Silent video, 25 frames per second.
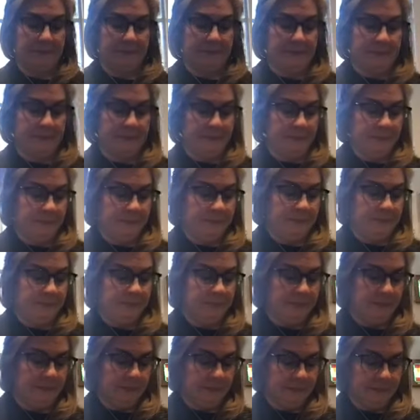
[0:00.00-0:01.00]

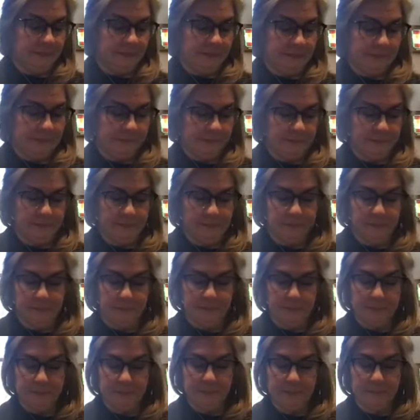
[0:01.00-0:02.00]

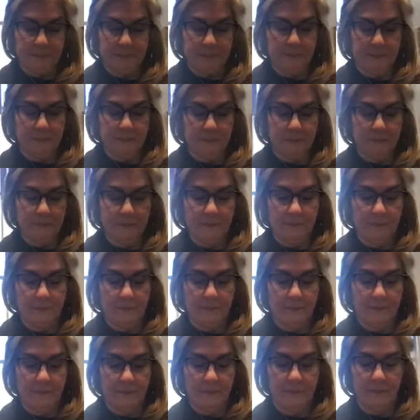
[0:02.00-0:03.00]

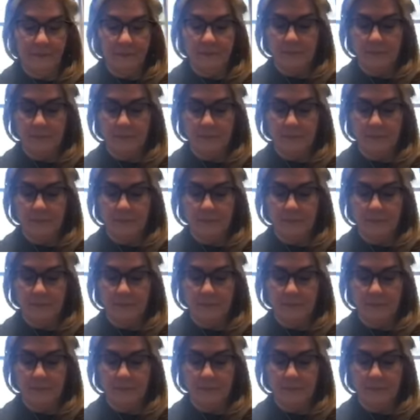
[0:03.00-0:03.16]
No one is speaking in this clip.